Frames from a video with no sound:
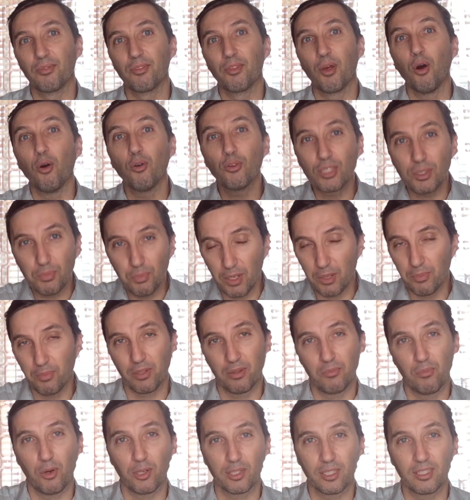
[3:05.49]
Those
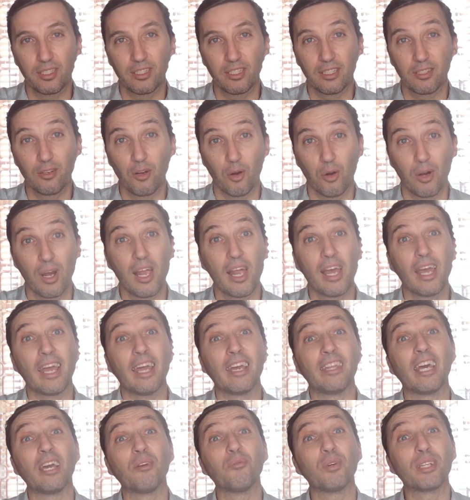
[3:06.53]
people mostly go,
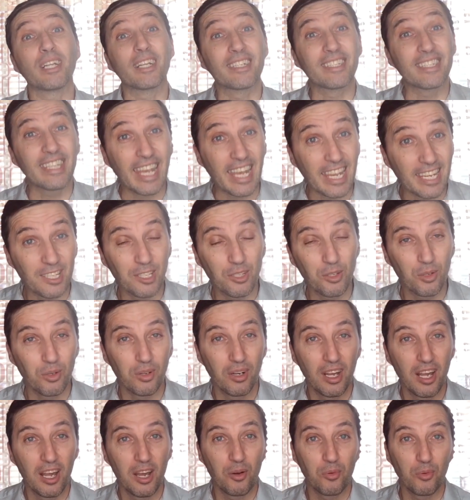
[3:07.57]
and I want to take
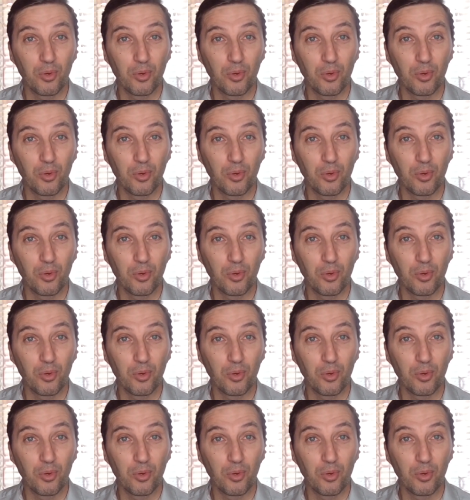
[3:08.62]
you